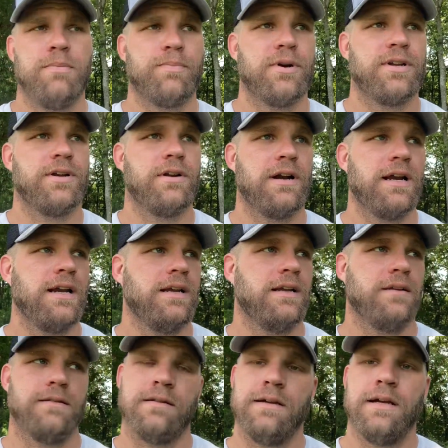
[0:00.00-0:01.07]
pretty green,
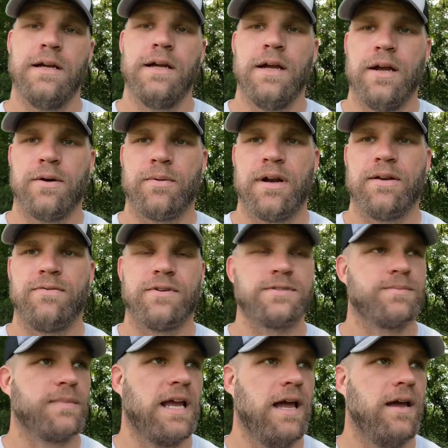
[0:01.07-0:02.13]
and ready for
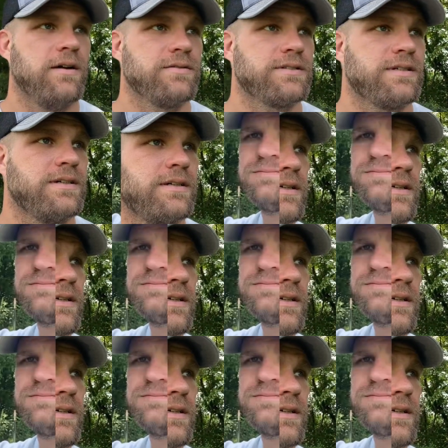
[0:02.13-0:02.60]
some cows.